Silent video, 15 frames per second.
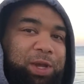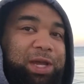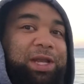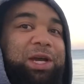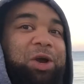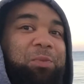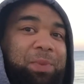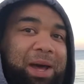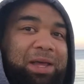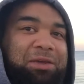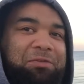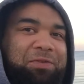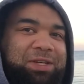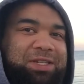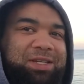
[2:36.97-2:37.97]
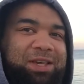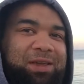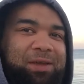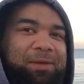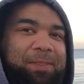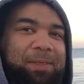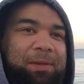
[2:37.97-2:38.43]
we're gonna go buy a fish.
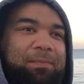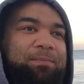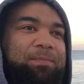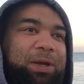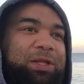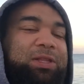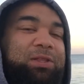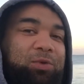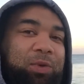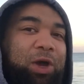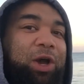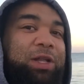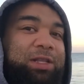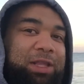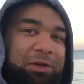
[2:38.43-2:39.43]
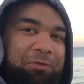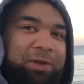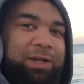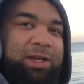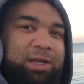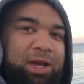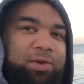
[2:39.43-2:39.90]
But we are
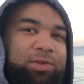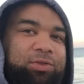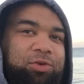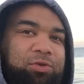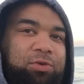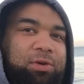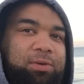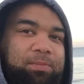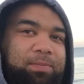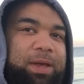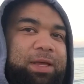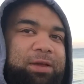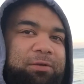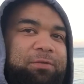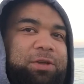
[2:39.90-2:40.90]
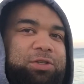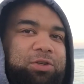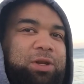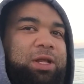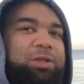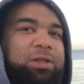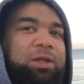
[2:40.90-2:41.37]
definitely going to bake a fish
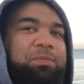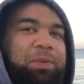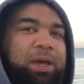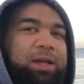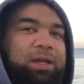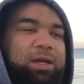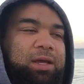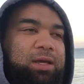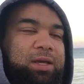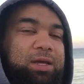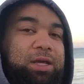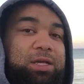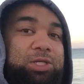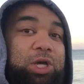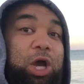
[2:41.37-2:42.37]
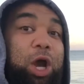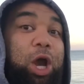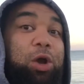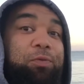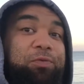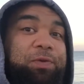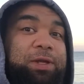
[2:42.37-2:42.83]
tonight in the pan. So
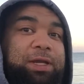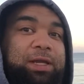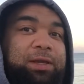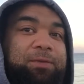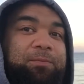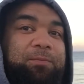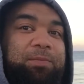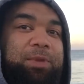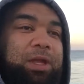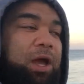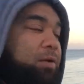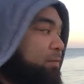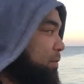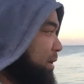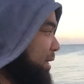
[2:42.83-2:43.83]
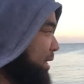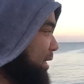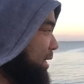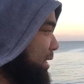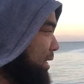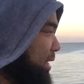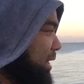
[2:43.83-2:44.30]
hopefully, hopefully,
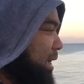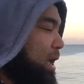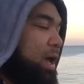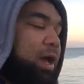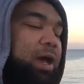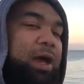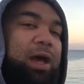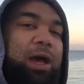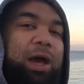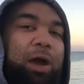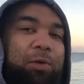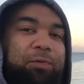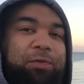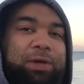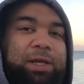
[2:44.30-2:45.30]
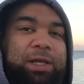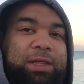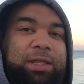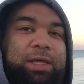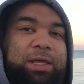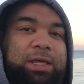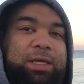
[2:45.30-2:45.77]
hopefully
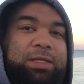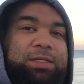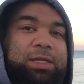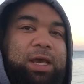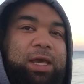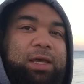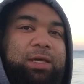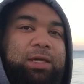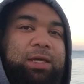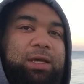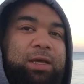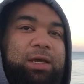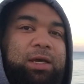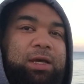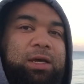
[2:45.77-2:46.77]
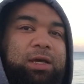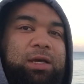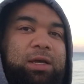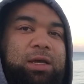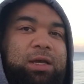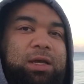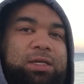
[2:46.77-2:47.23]
there is a uh,
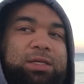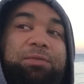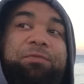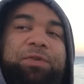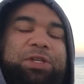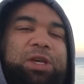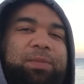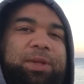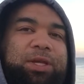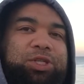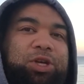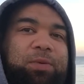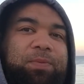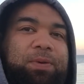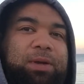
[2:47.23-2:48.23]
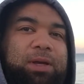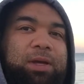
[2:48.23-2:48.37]
some fish here by the shop,